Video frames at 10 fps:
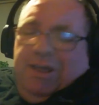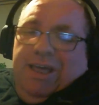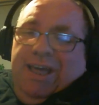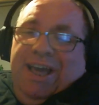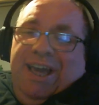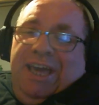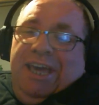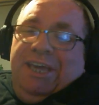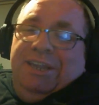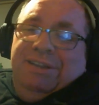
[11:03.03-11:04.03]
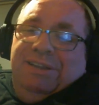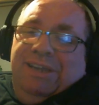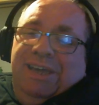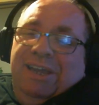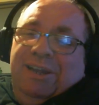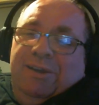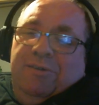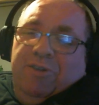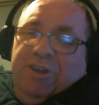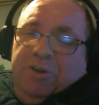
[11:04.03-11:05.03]
they
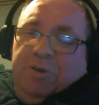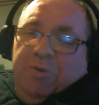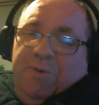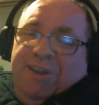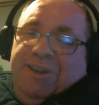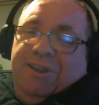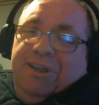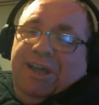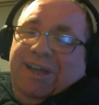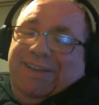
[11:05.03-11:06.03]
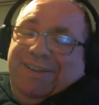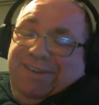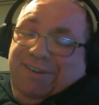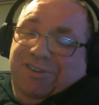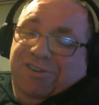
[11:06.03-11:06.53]
literally go in and